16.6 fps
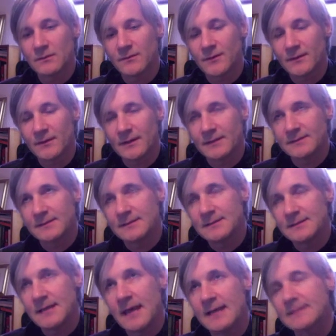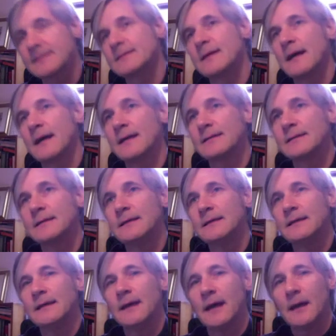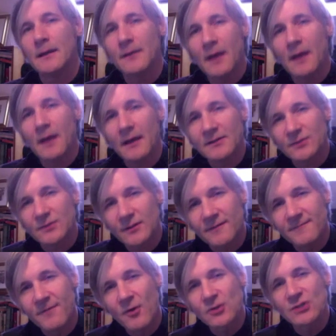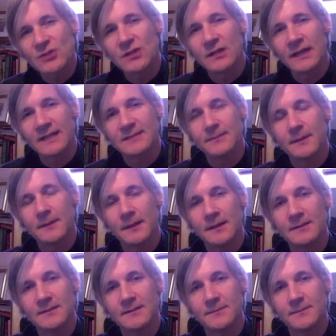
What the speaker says: that suggests that a sort of functional explanation.